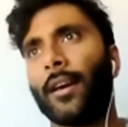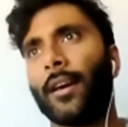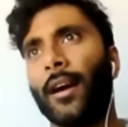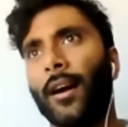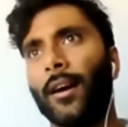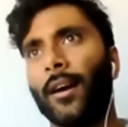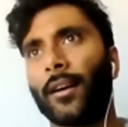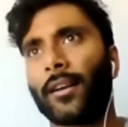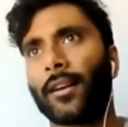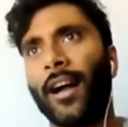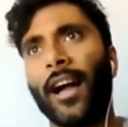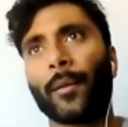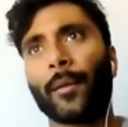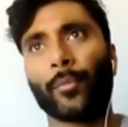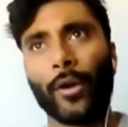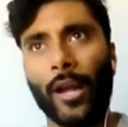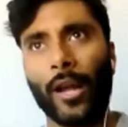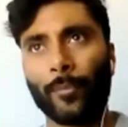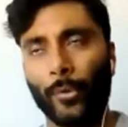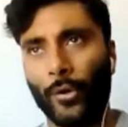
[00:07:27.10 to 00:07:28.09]
Kai
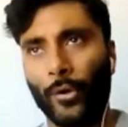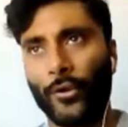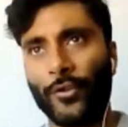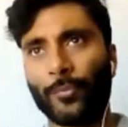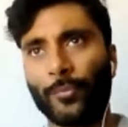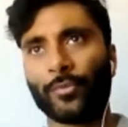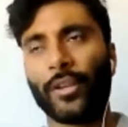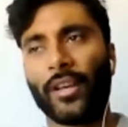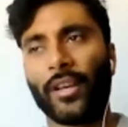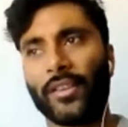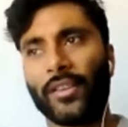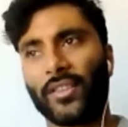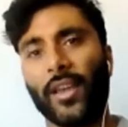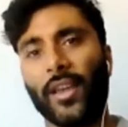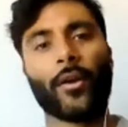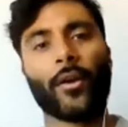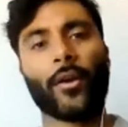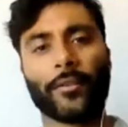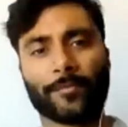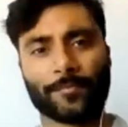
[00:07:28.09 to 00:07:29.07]
Bradbury, who plays
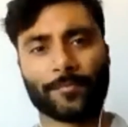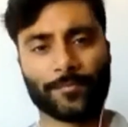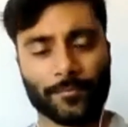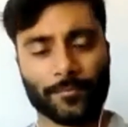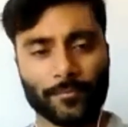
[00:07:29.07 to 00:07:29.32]
Garrett